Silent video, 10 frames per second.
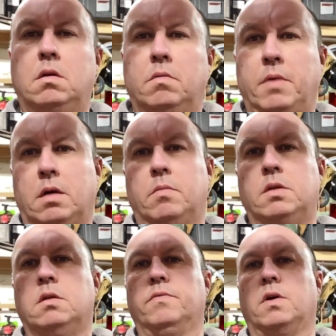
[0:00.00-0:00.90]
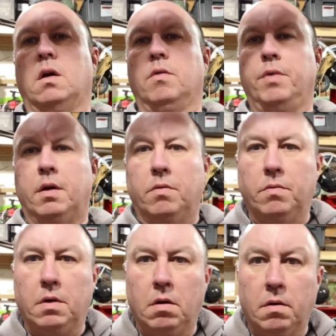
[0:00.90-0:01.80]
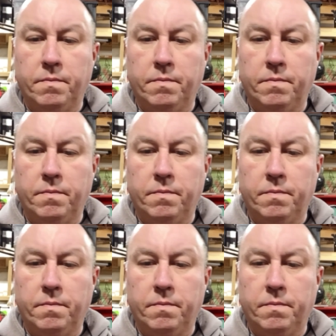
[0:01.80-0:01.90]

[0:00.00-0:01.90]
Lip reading: making myself look like a raccoon here,